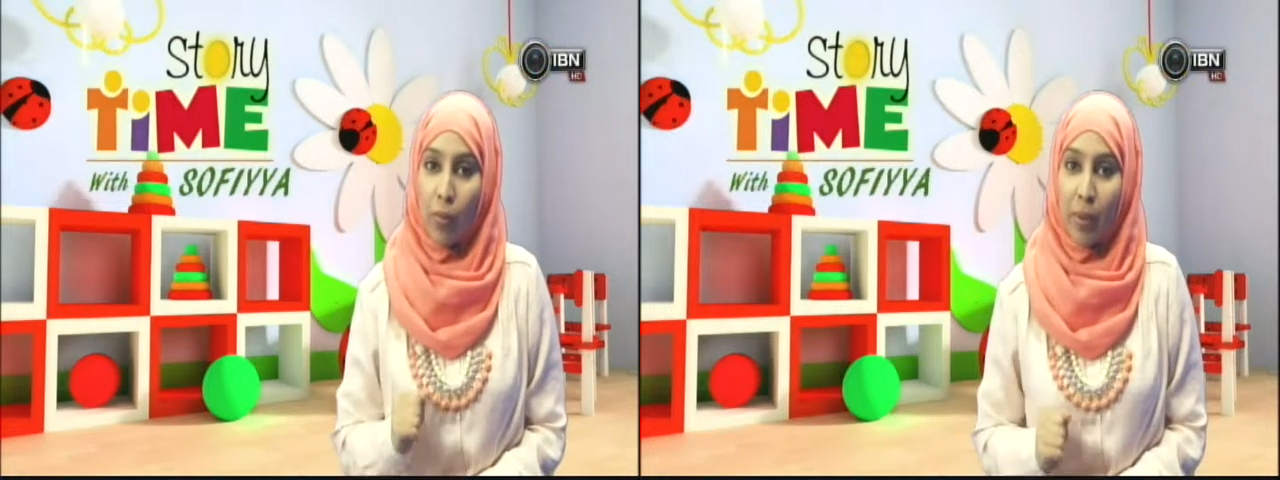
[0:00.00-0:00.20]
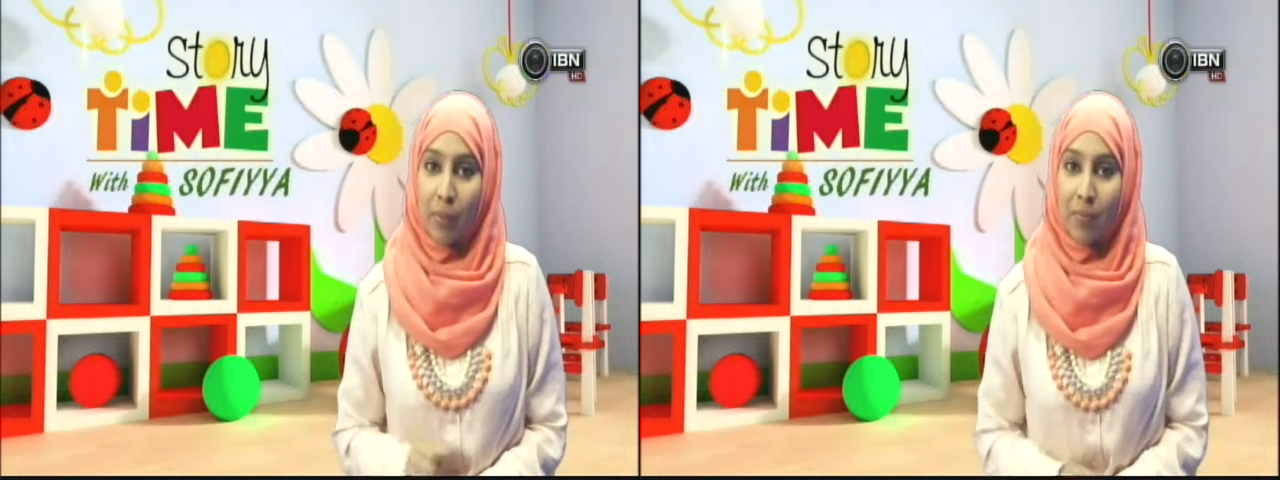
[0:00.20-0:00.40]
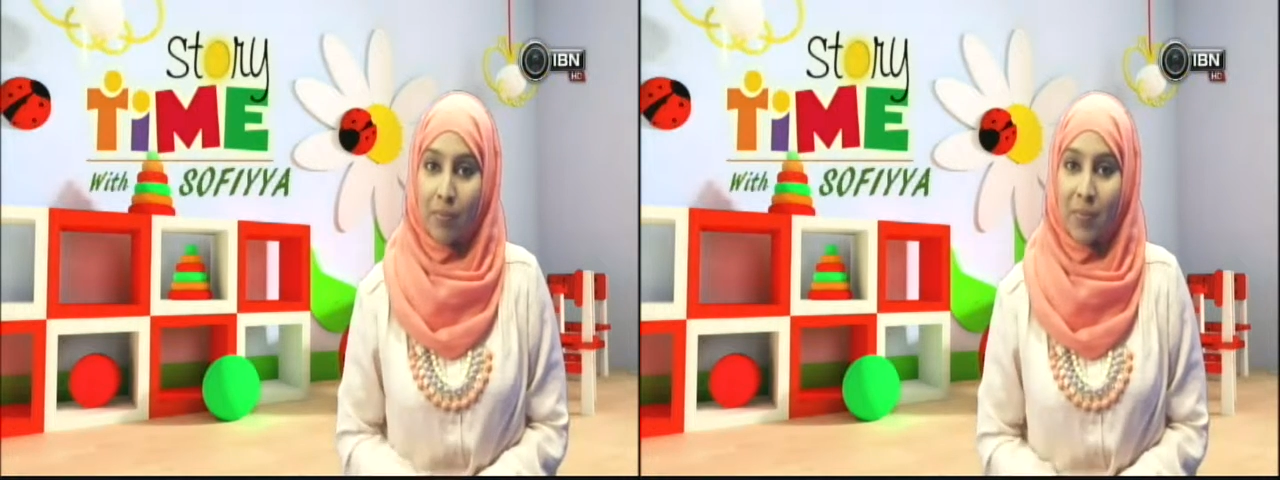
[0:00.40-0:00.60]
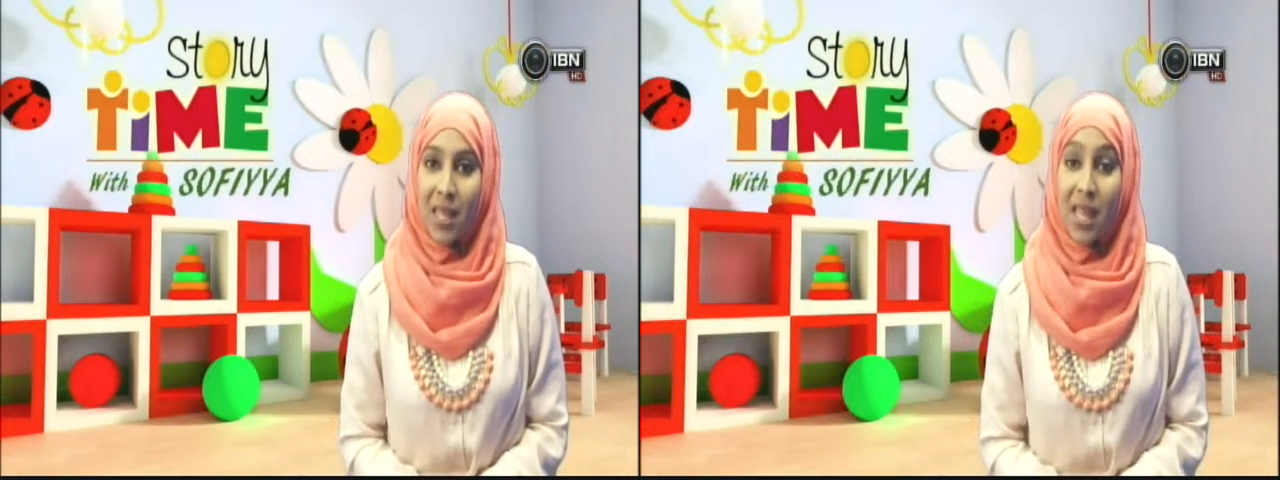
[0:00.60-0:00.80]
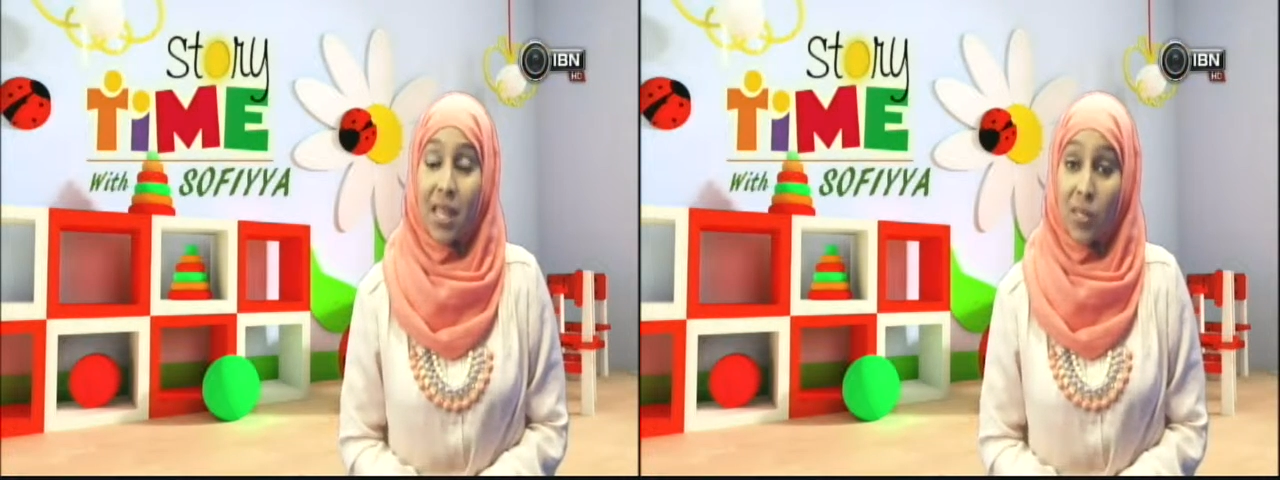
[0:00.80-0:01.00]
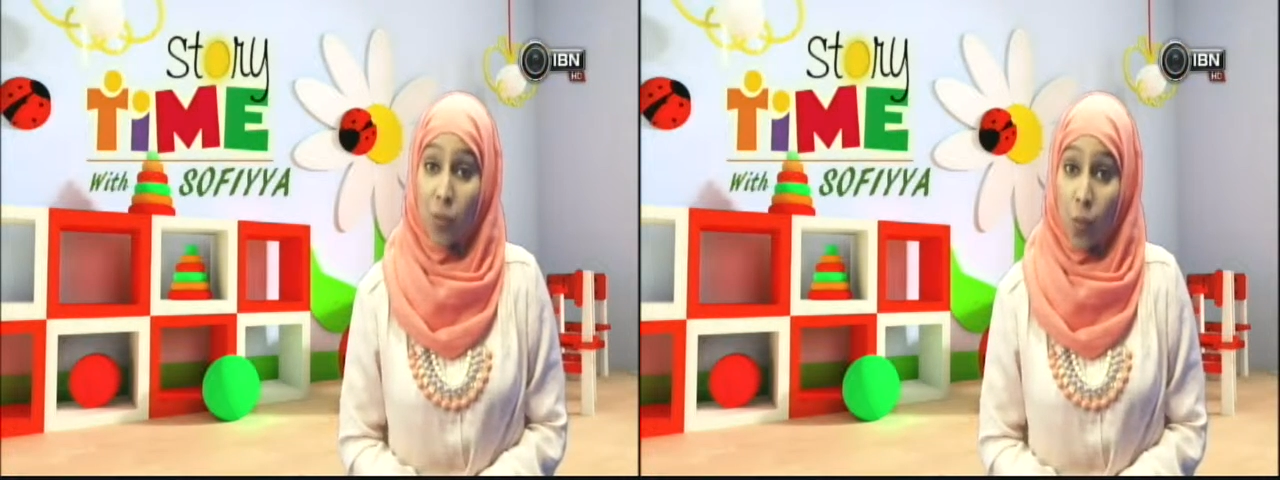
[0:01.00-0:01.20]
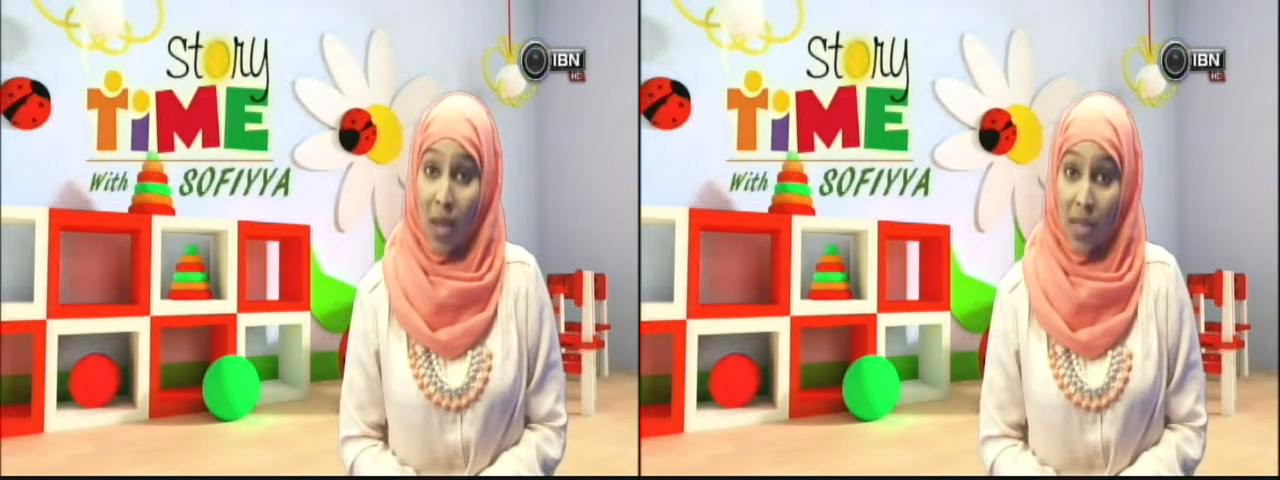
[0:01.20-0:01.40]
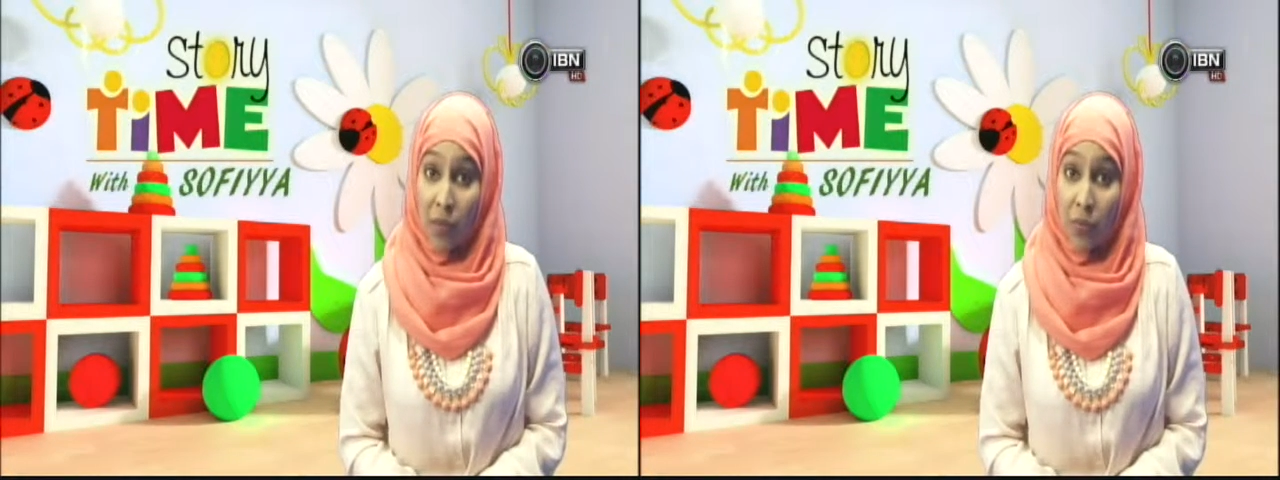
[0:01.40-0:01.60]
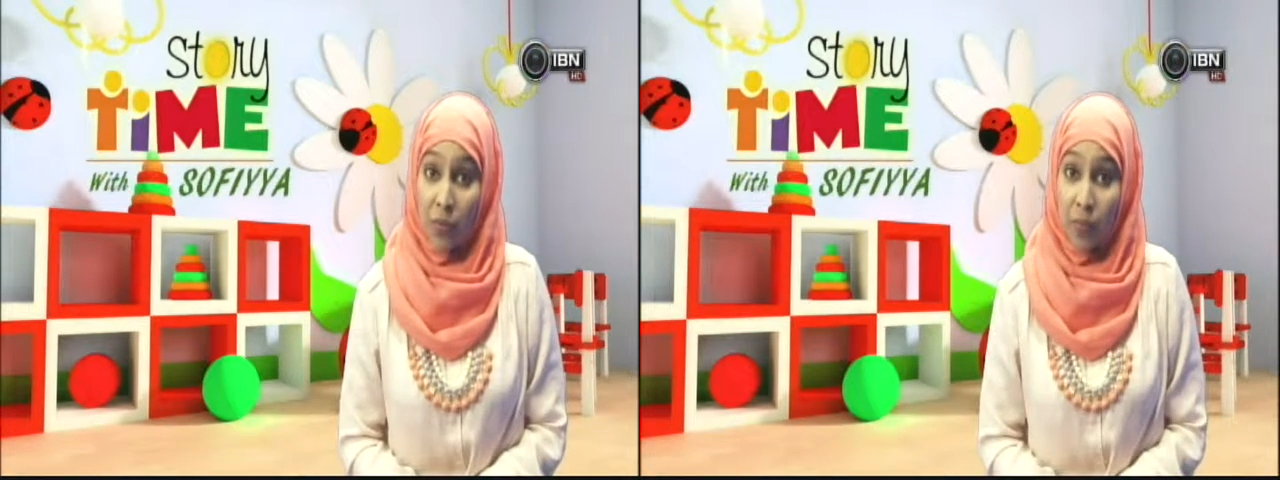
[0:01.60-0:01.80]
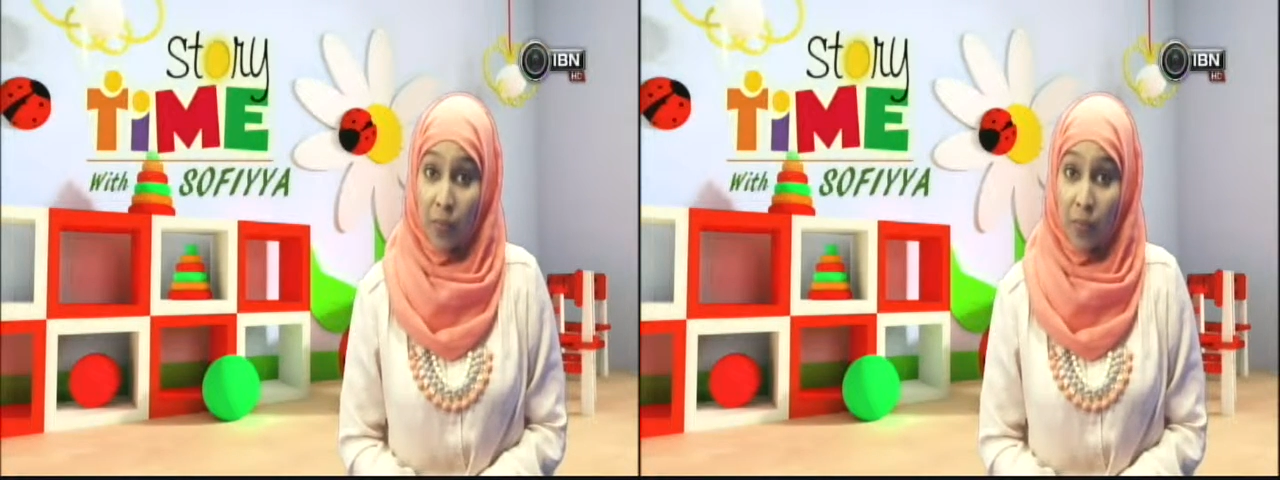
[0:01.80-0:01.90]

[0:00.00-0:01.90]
woman, his wife.